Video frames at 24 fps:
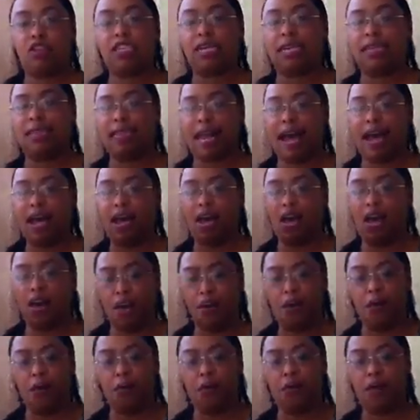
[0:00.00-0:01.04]
to let
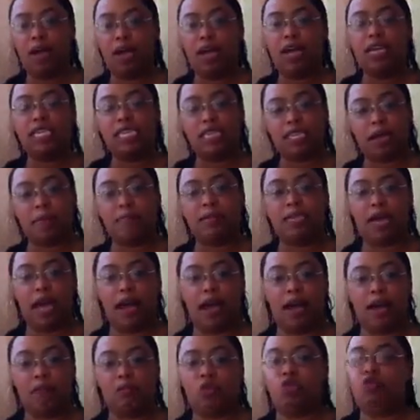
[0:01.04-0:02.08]
go
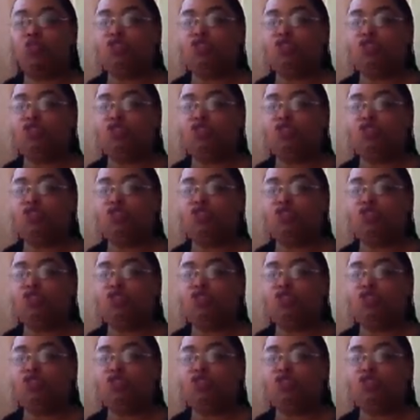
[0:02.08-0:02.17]
sometimes.